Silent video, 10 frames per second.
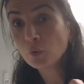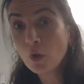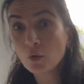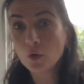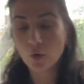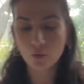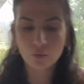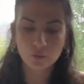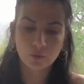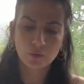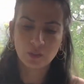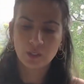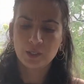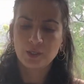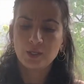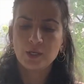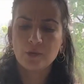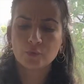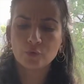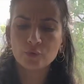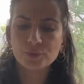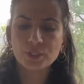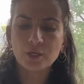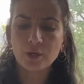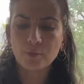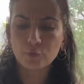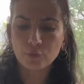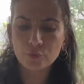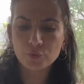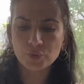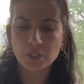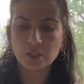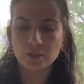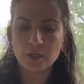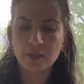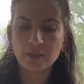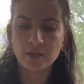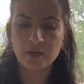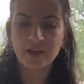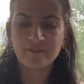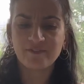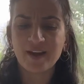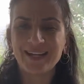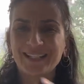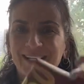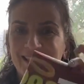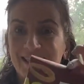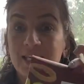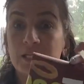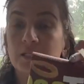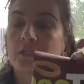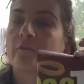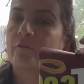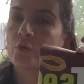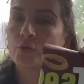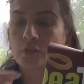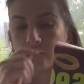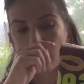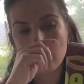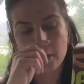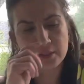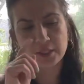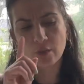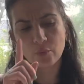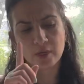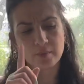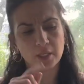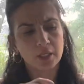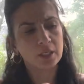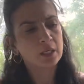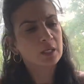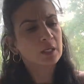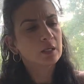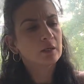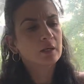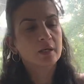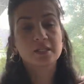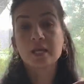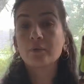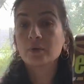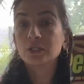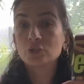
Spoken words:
long ago, and I'm cruising, and then I find these. First of all, I was like, wait a minute, because I already